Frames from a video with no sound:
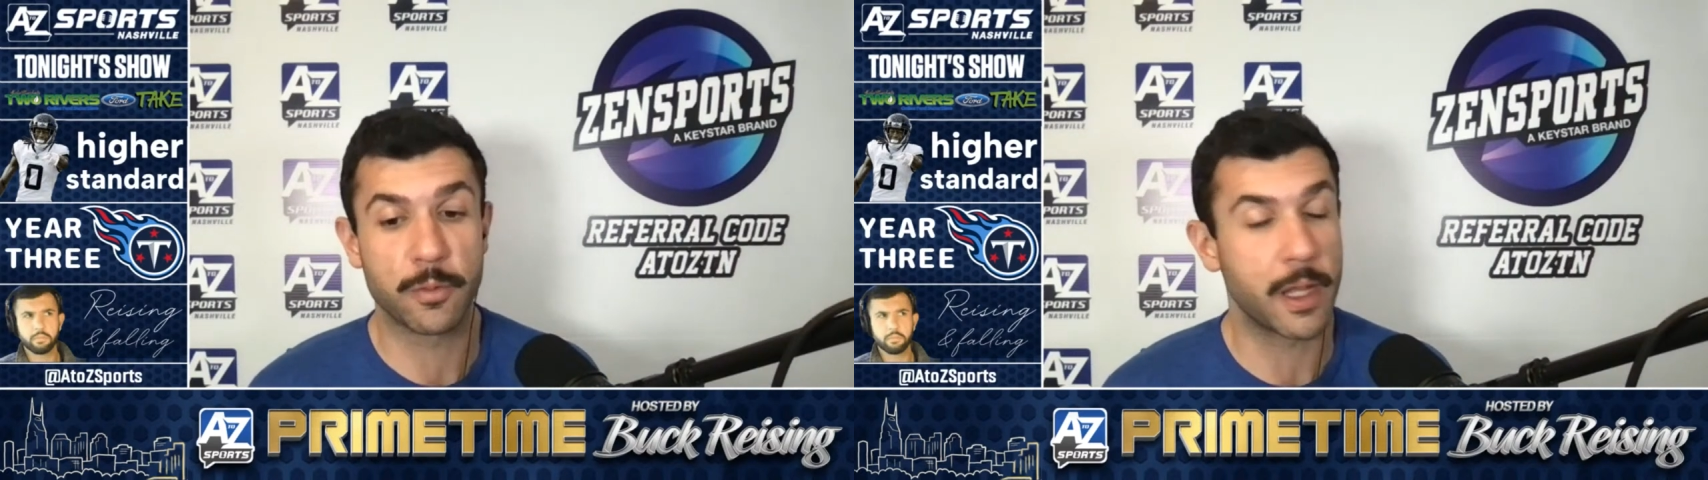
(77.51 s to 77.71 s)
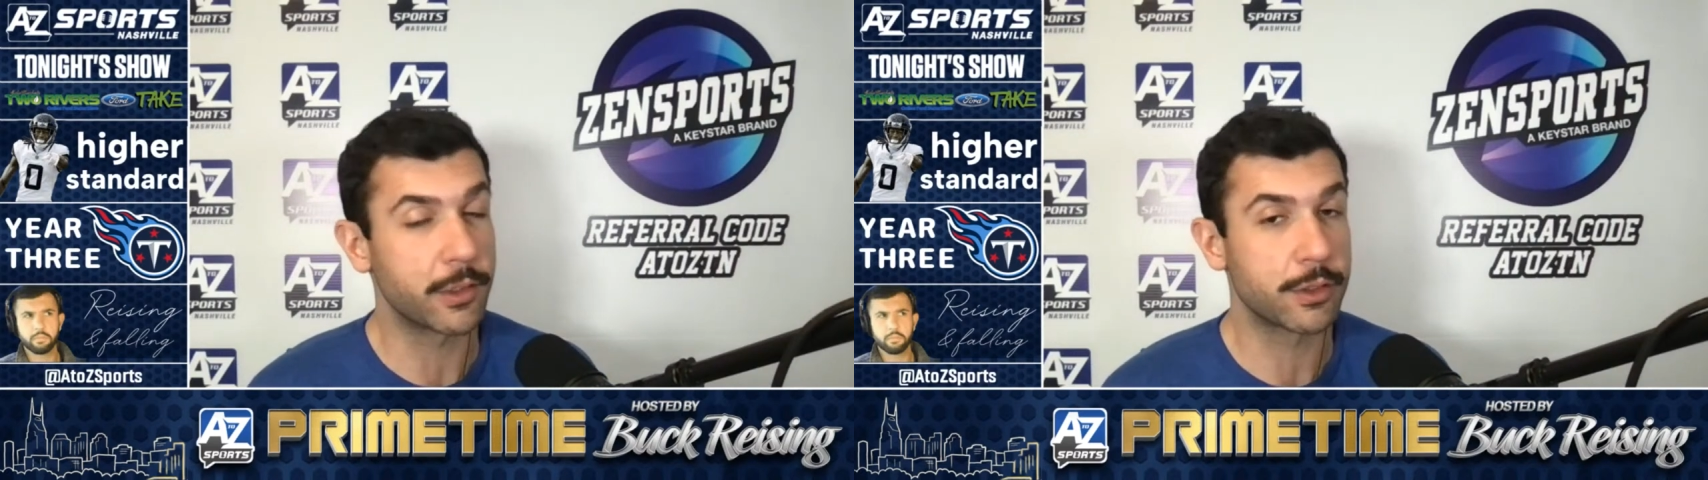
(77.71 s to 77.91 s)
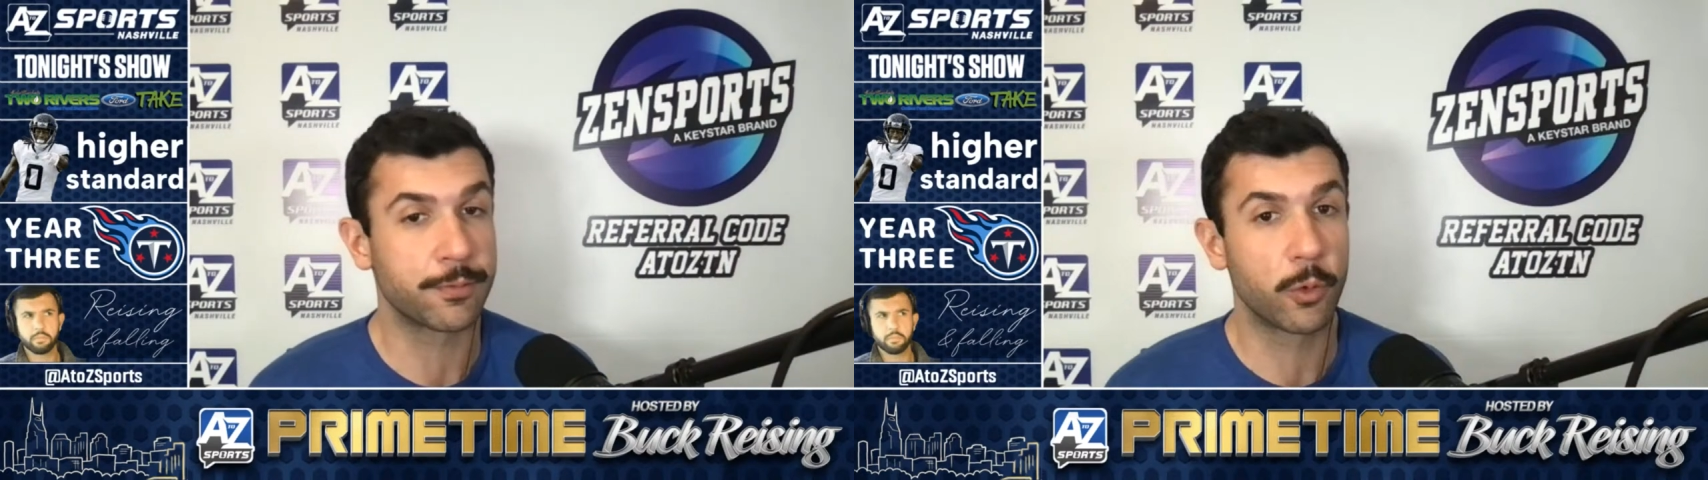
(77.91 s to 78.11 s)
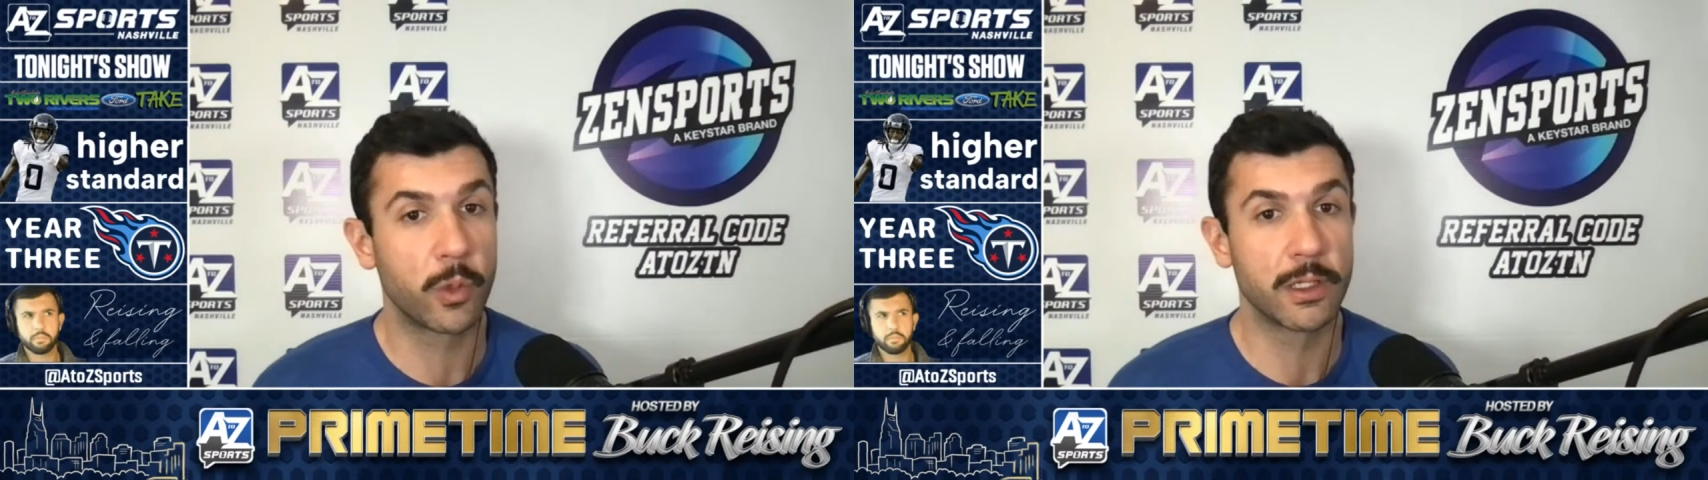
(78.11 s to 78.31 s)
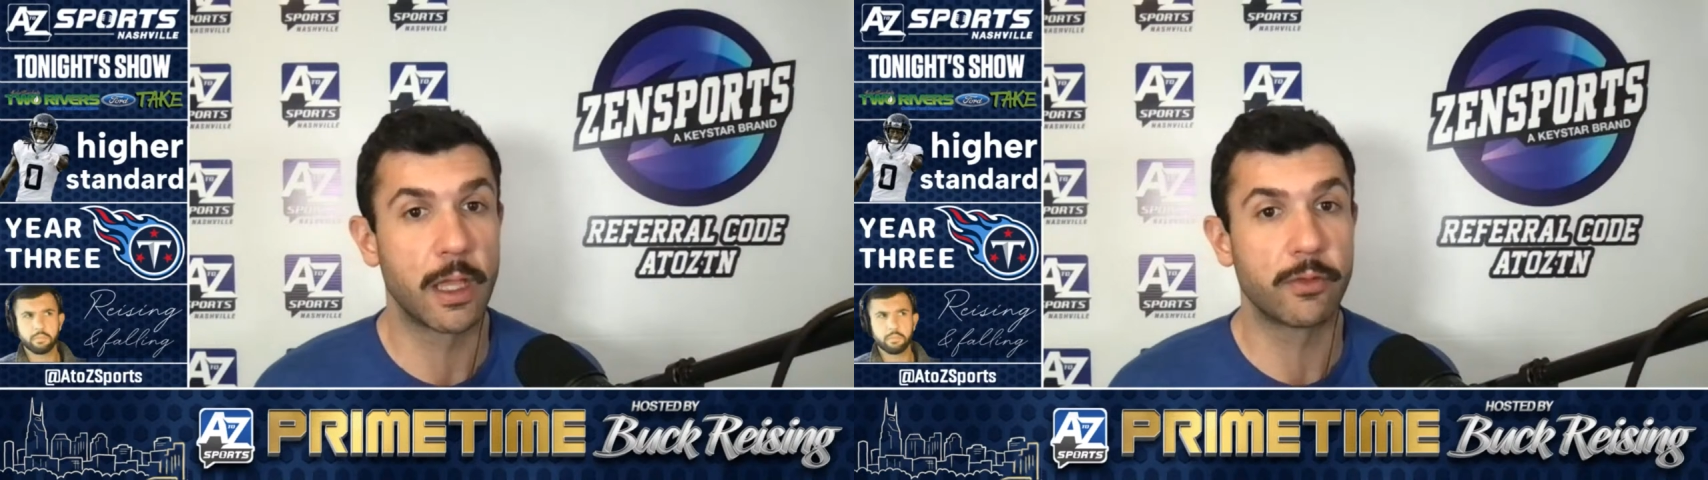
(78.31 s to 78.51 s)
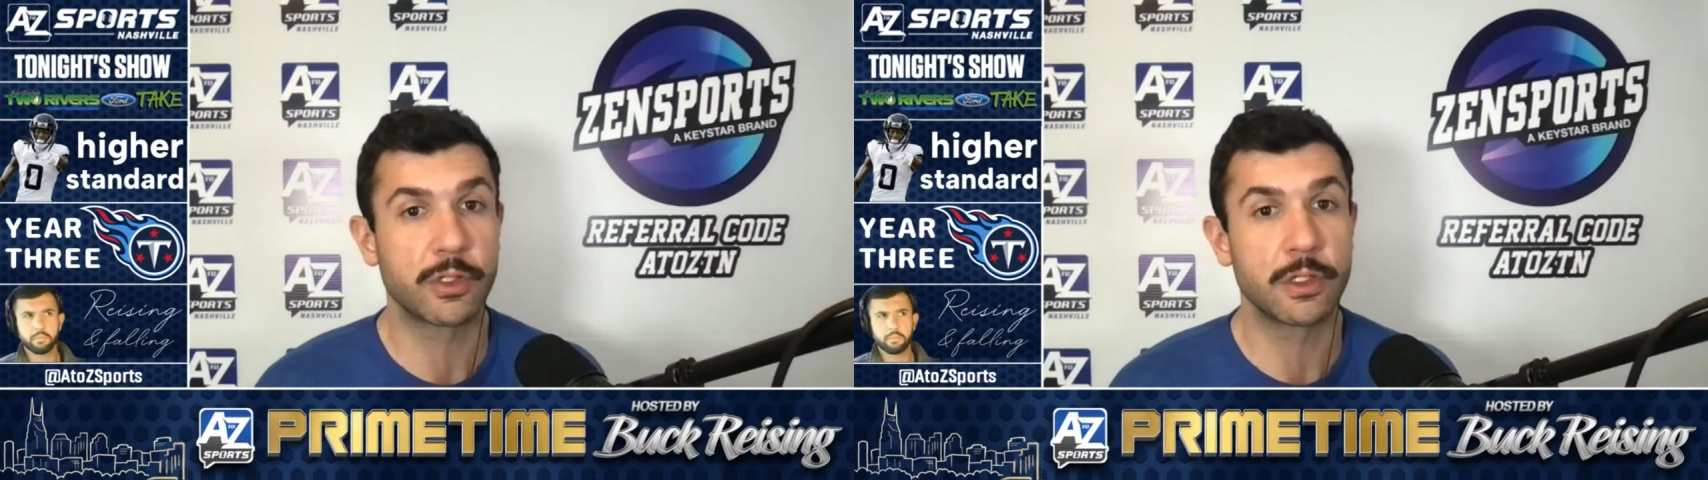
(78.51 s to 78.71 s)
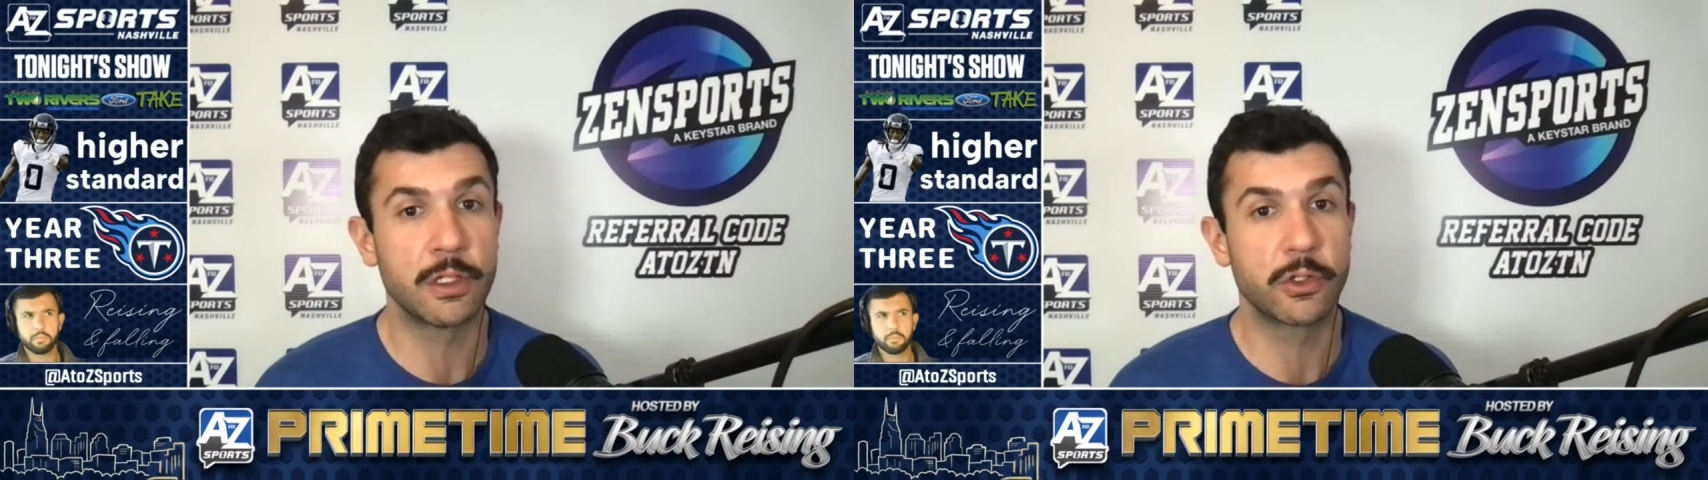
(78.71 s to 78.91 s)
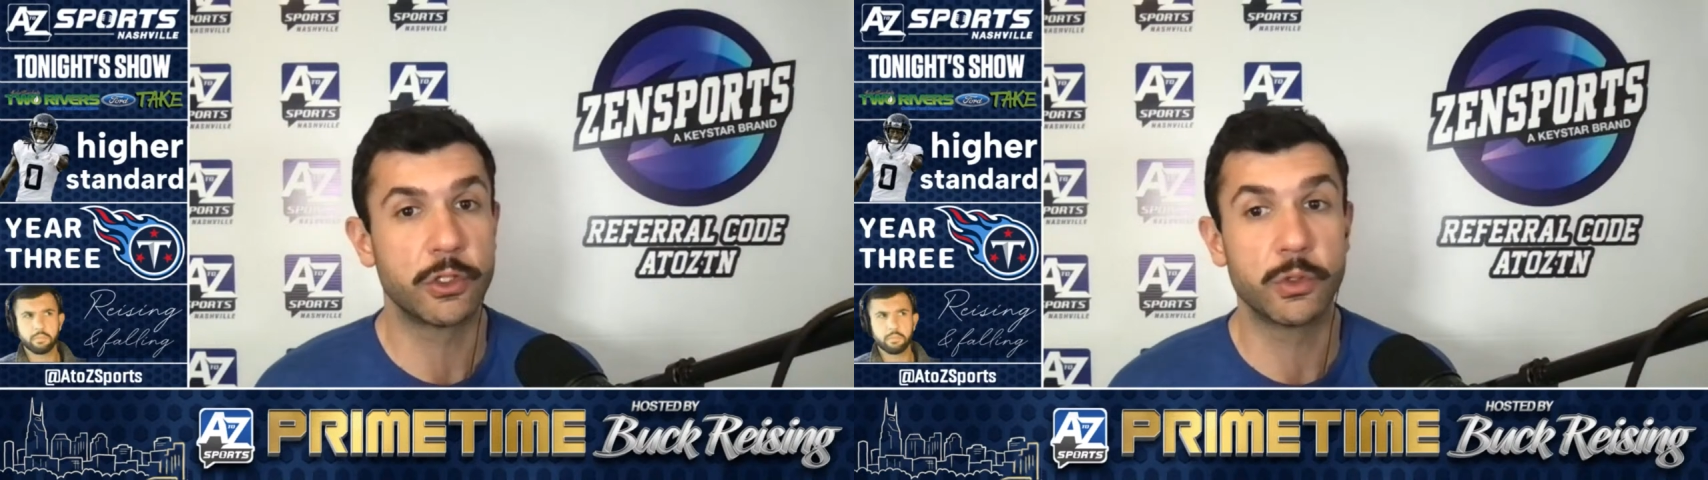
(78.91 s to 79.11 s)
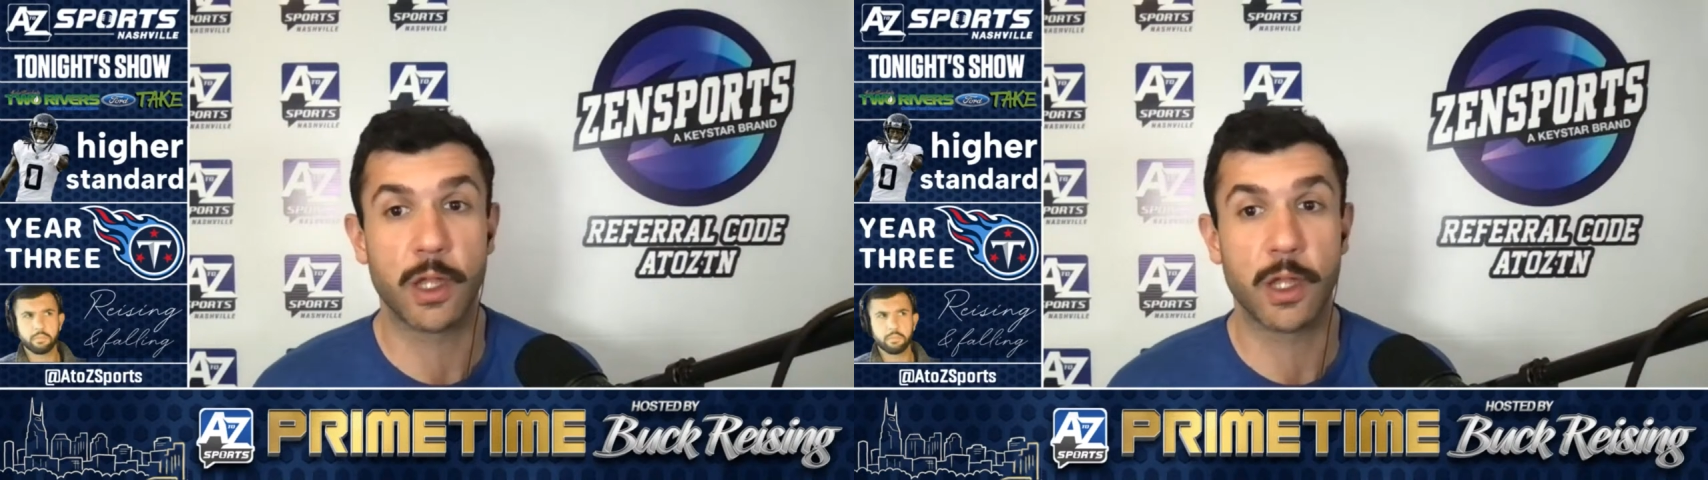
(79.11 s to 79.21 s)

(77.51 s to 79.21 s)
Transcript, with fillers: not just for Will Levis in year two,